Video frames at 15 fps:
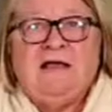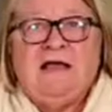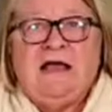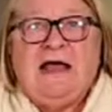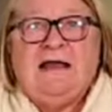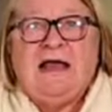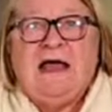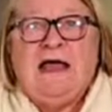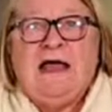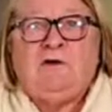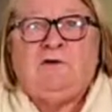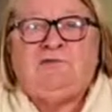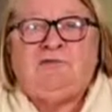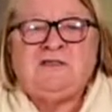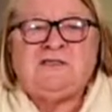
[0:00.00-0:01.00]
And I
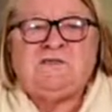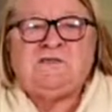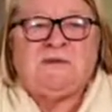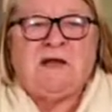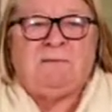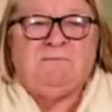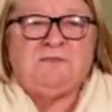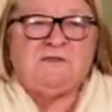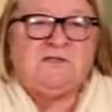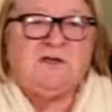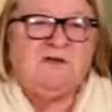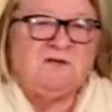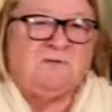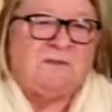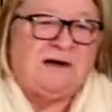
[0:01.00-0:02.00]
crisped up the
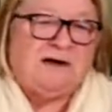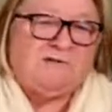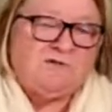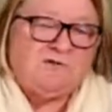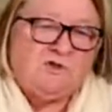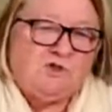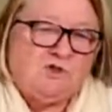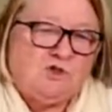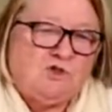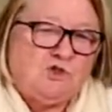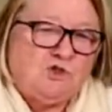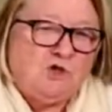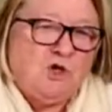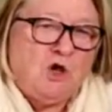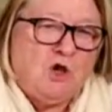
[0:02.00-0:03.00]
soda bread, which is
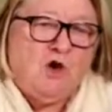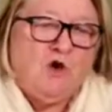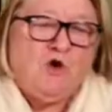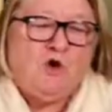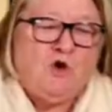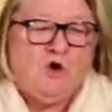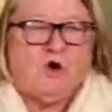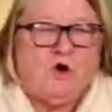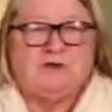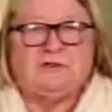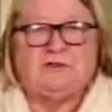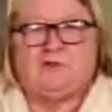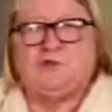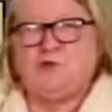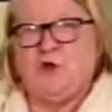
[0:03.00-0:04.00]
so good,
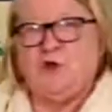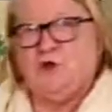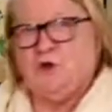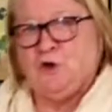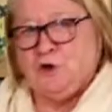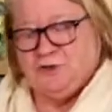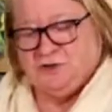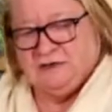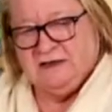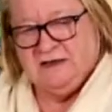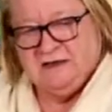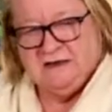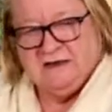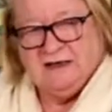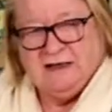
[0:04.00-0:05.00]
so good.
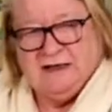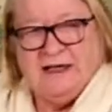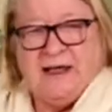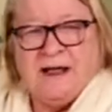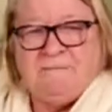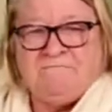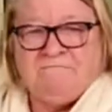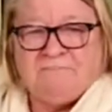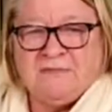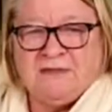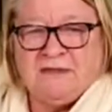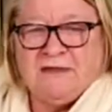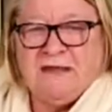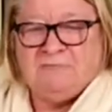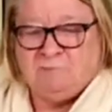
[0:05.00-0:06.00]
And
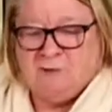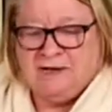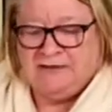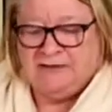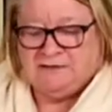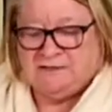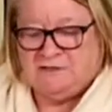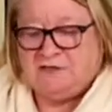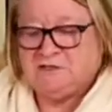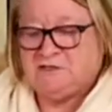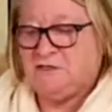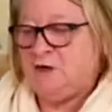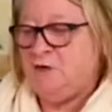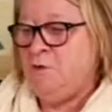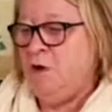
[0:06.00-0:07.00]
when it starts to
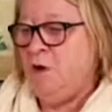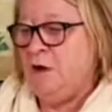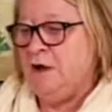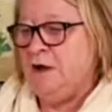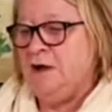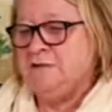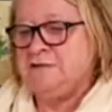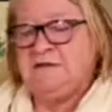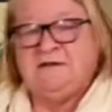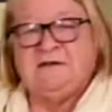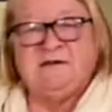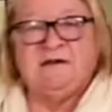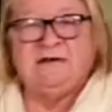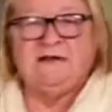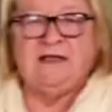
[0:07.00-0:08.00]
go hard,
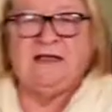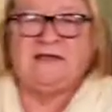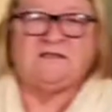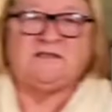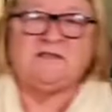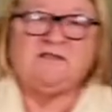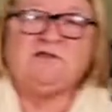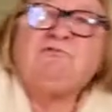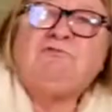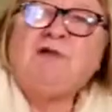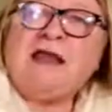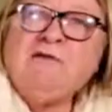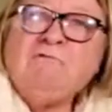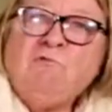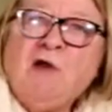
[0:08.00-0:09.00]
it's such a
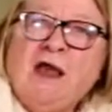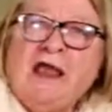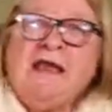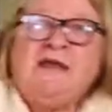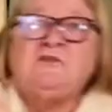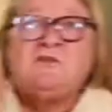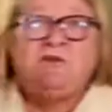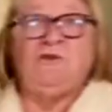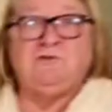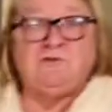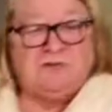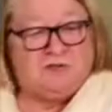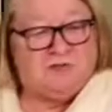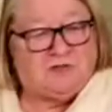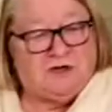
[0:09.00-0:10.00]
great way to use
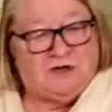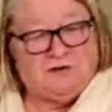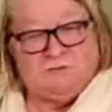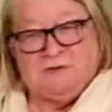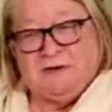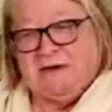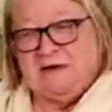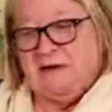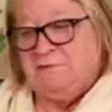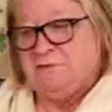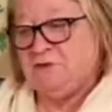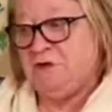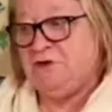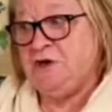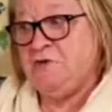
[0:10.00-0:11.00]
your soda bread up
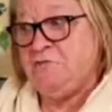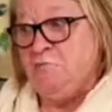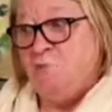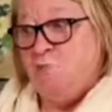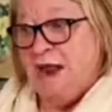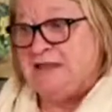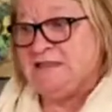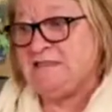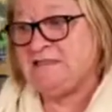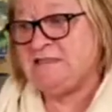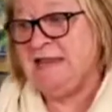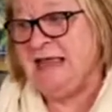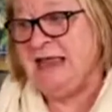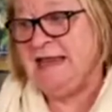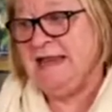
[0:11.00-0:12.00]
so you don't waste
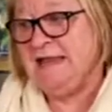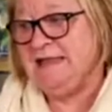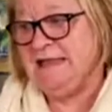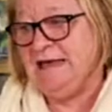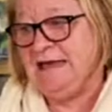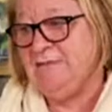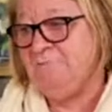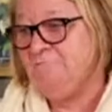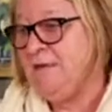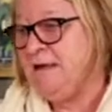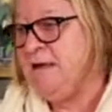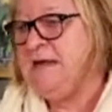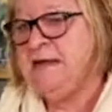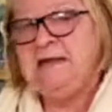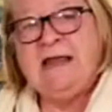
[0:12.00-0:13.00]
anything.
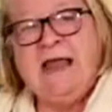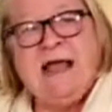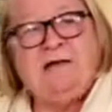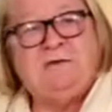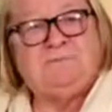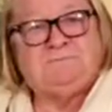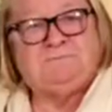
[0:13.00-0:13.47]
Now,